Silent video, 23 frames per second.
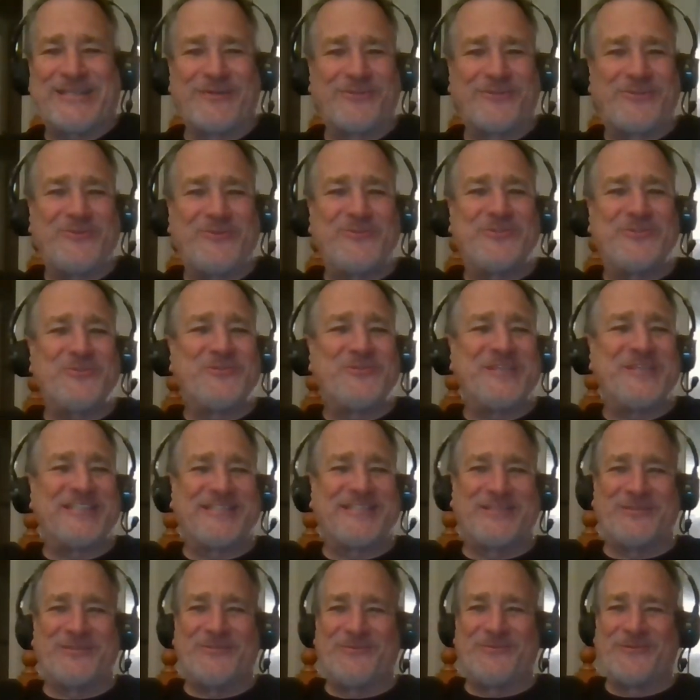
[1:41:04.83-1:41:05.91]
do
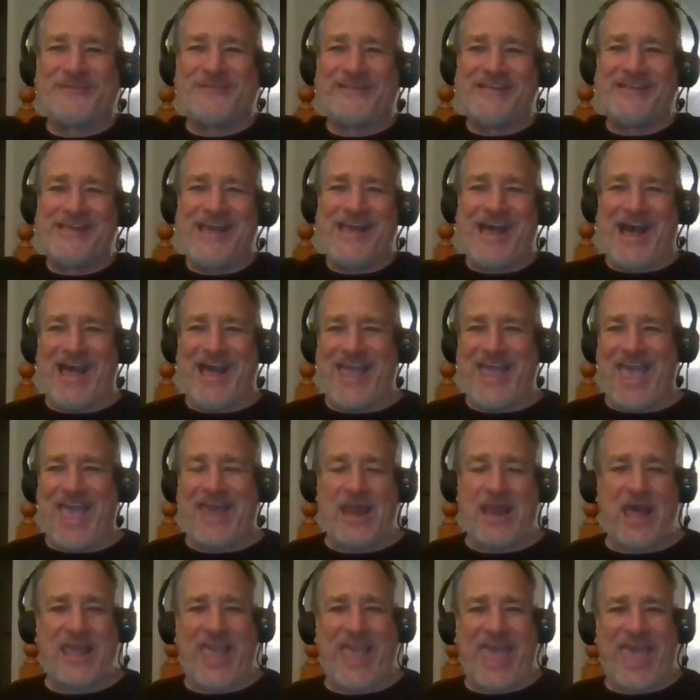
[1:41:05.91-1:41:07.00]
jiu-jitsu.
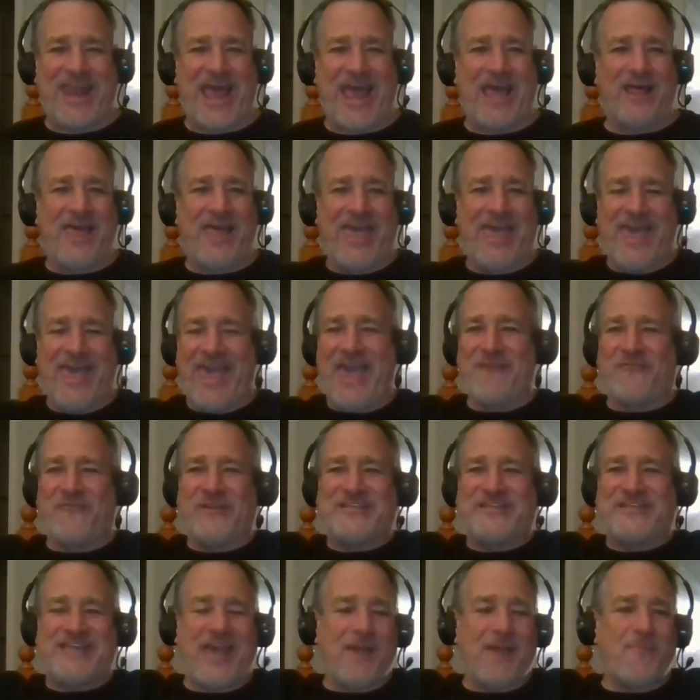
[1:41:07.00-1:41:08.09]
I every
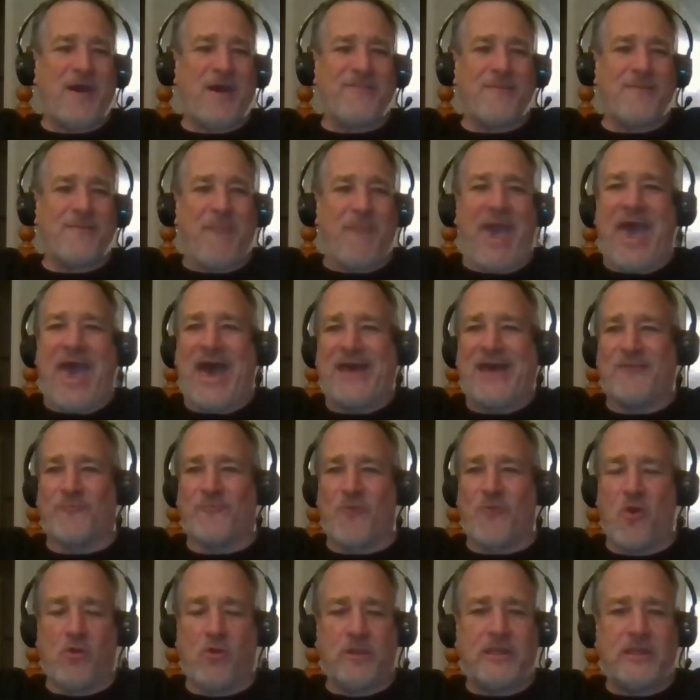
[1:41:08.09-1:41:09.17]
day I'm on the mat
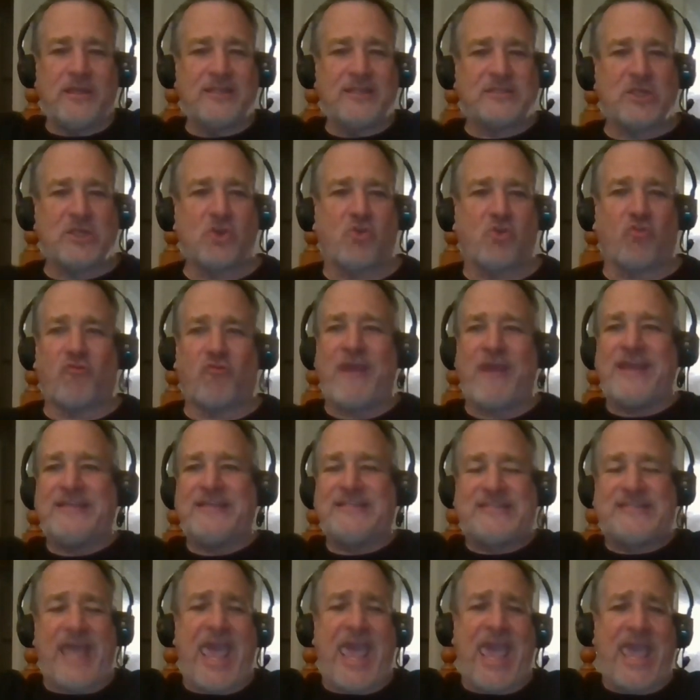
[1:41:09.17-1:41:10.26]
rolling. It's a great
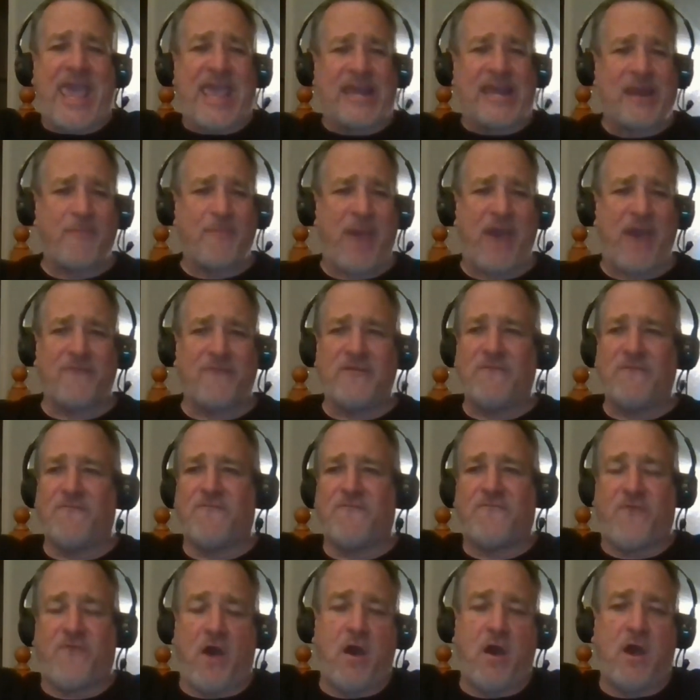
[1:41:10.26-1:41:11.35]
day and I'm having
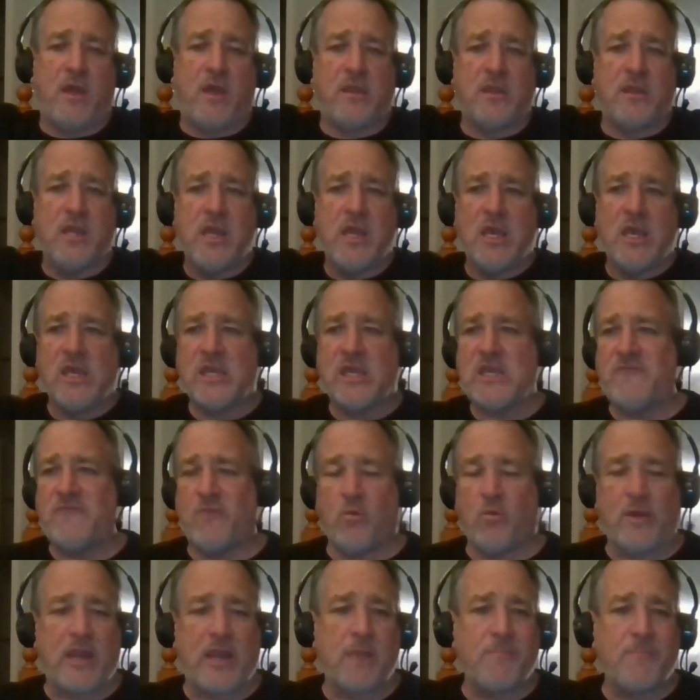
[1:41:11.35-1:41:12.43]
fun, even
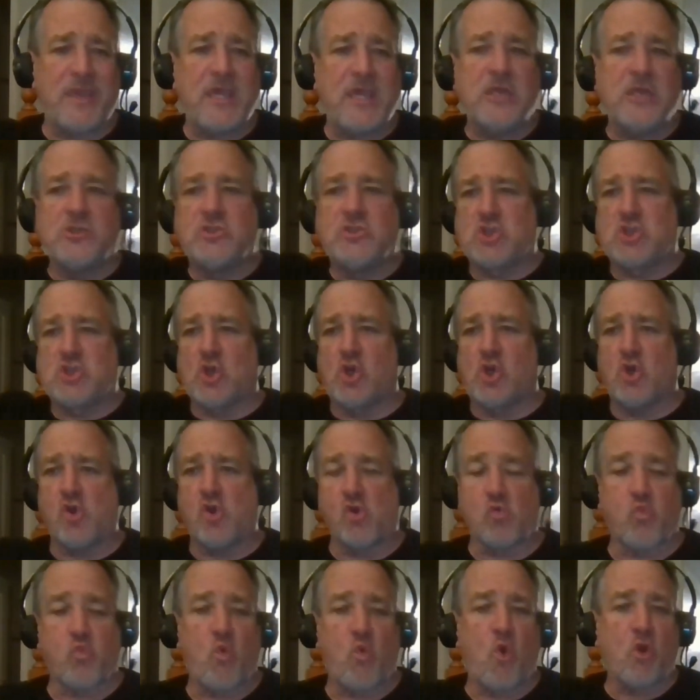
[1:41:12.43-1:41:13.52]
when I'm injured
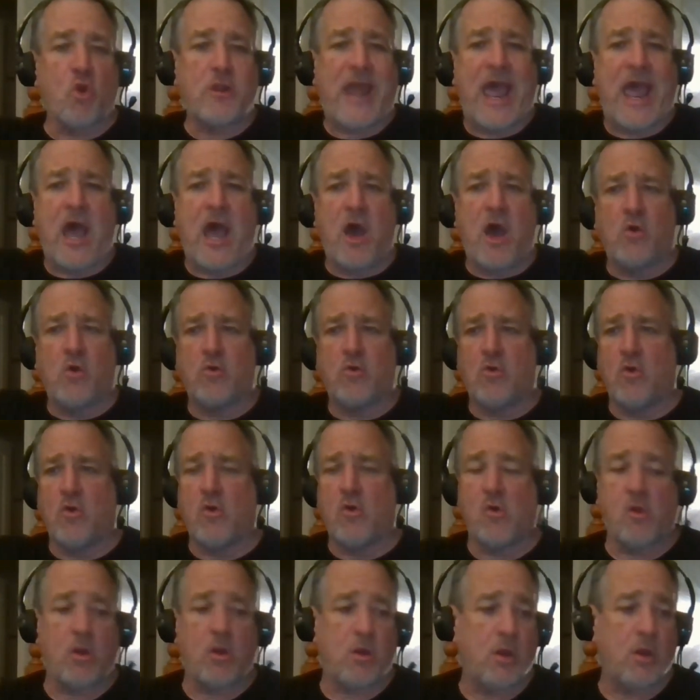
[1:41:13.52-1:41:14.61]
or worn out,
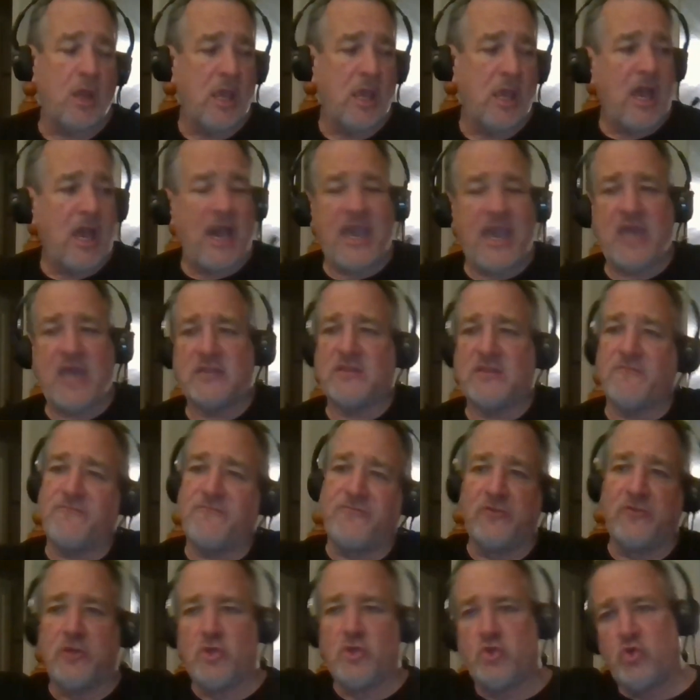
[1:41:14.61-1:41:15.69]
or I had the
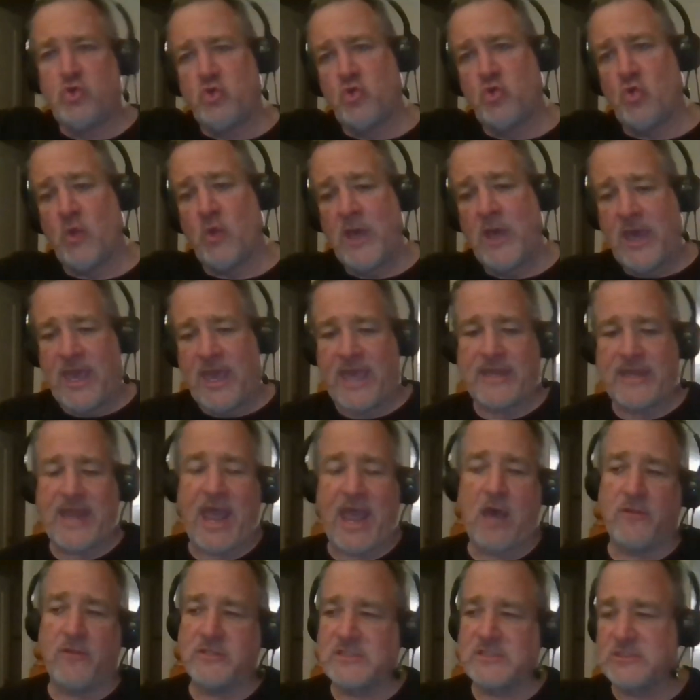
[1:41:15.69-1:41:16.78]
flu and
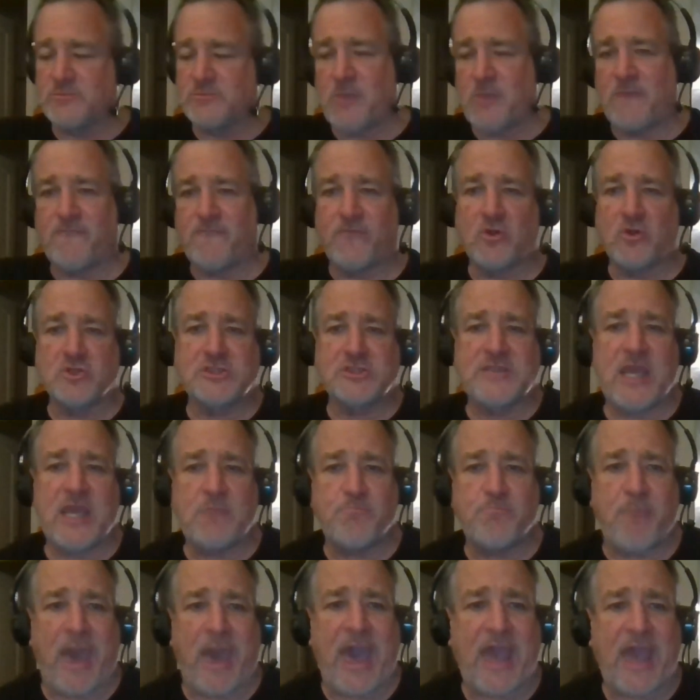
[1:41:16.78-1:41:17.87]
now this is my first day
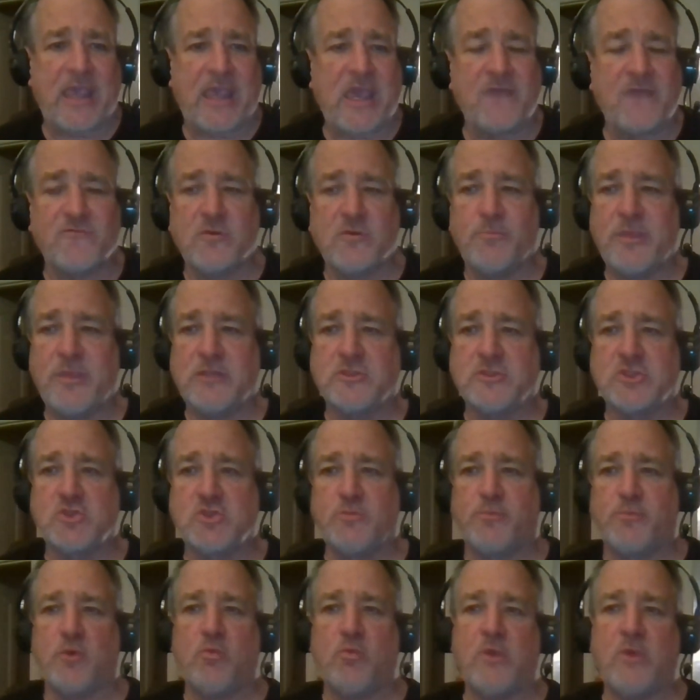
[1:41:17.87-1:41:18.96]
back after being
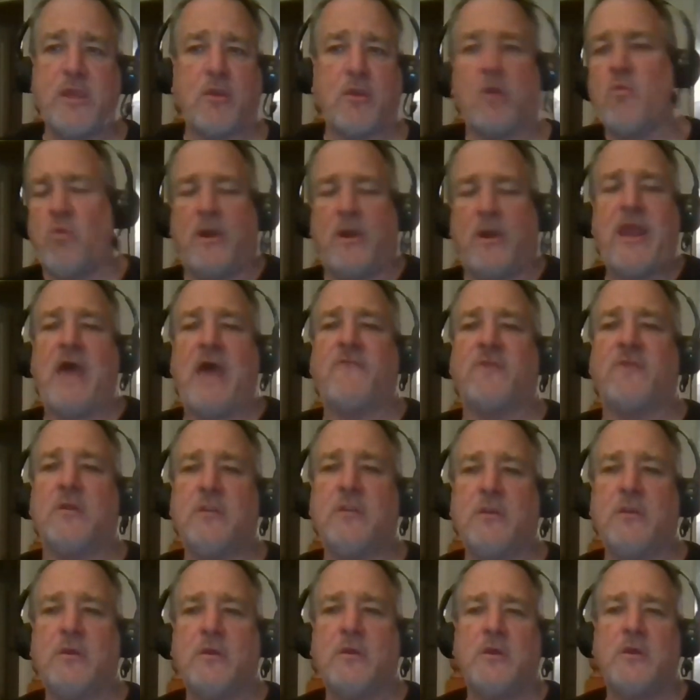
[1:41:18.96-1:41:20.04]
super weak or whatever.
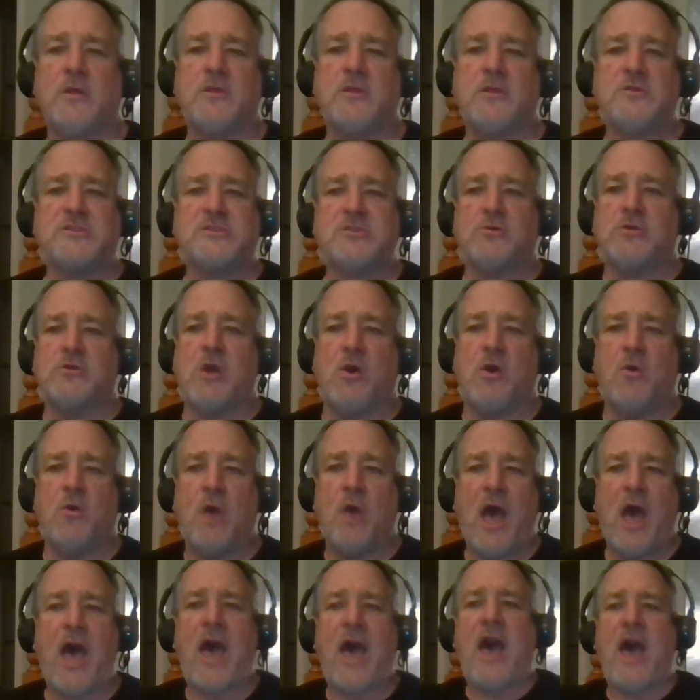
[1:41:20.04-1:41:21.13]
You still go,
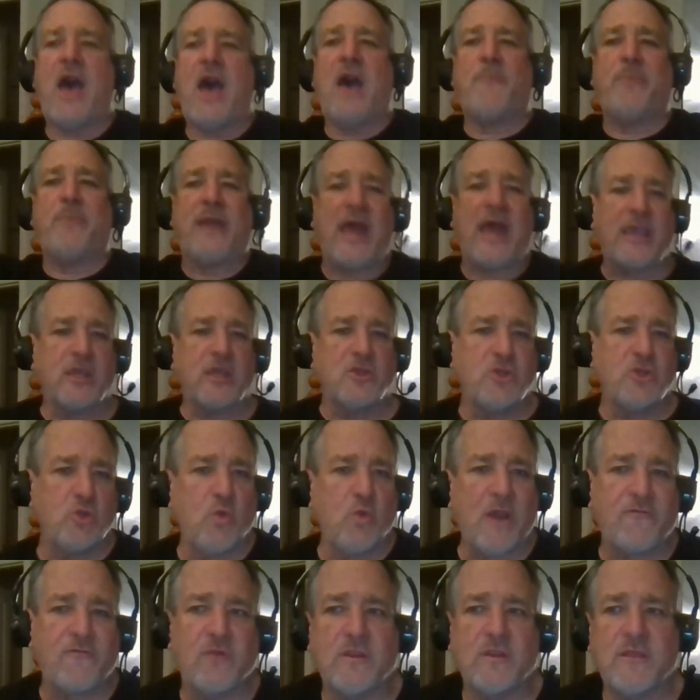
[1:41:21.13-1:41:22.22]
but I can do
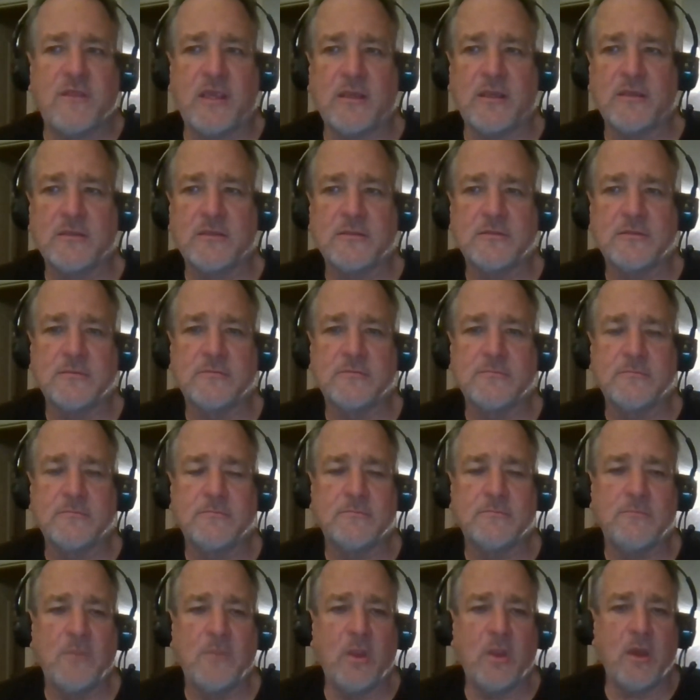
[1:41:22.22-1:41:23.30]
everything.
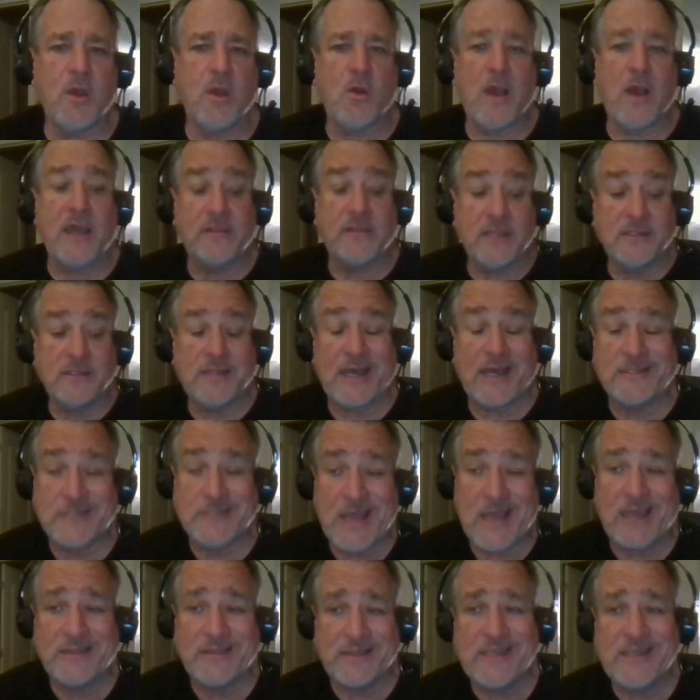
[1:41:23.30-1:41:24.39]
I think
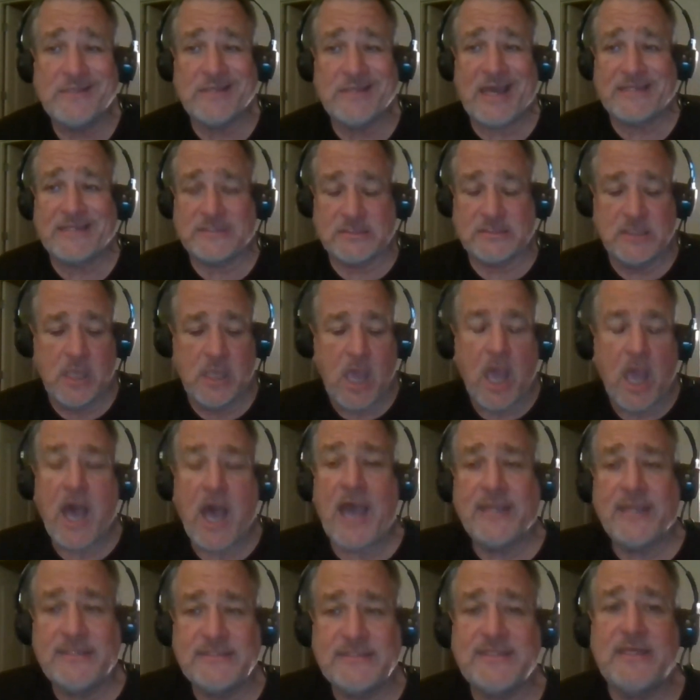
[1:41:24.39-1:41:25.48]
that's
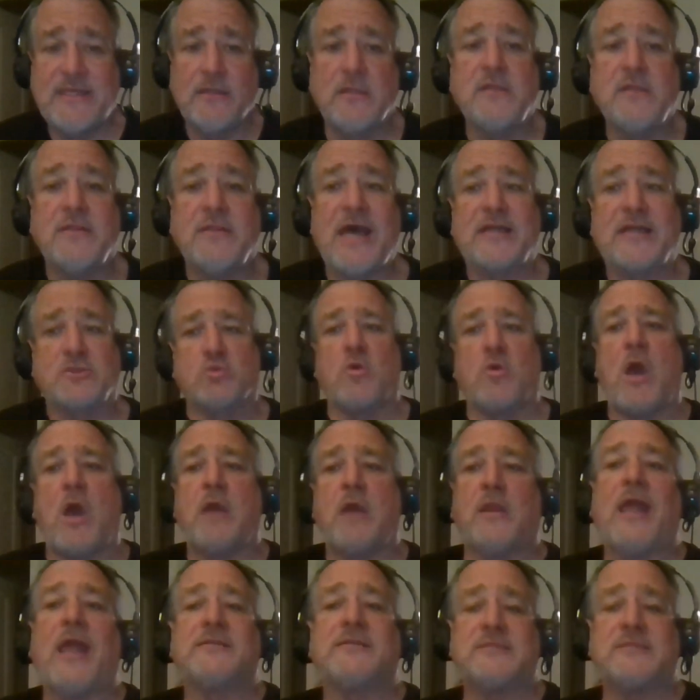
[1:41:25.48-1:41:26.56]
ideally, that's where I'd
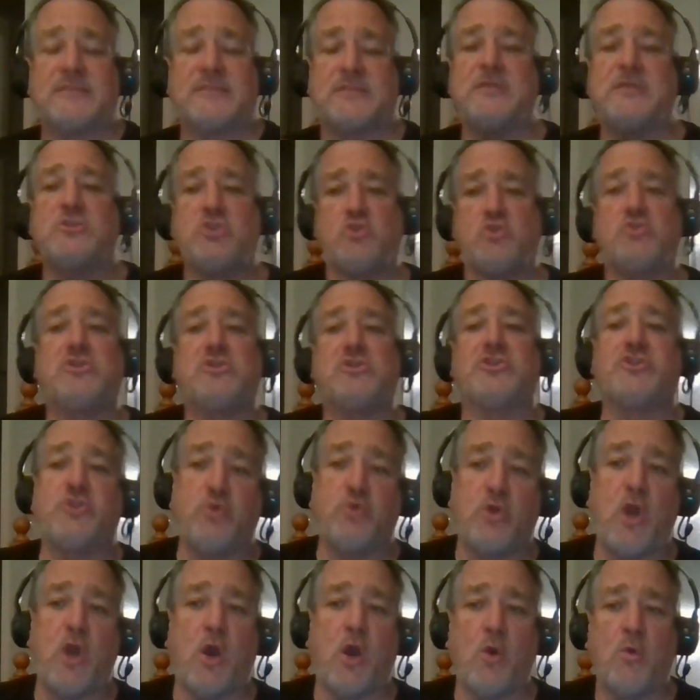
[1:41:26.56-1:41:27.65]
like to see jiu-jitsu
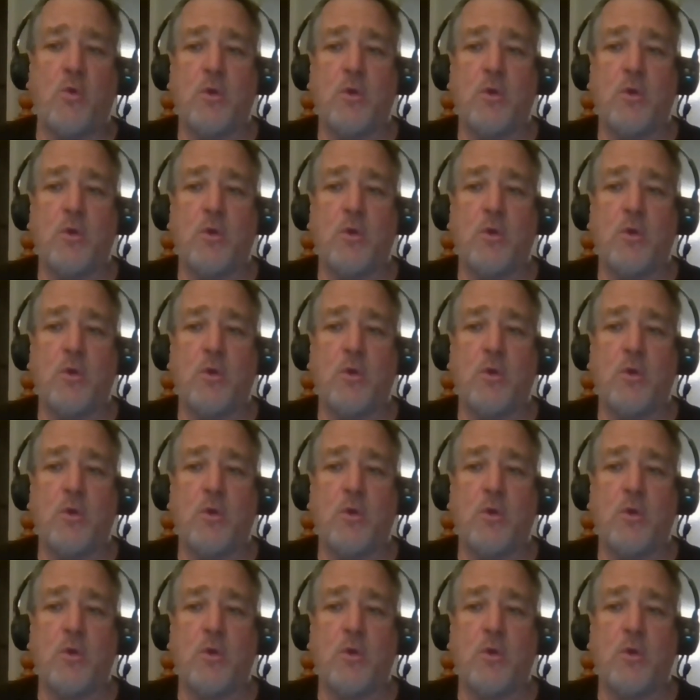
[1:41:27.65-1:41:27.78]
go.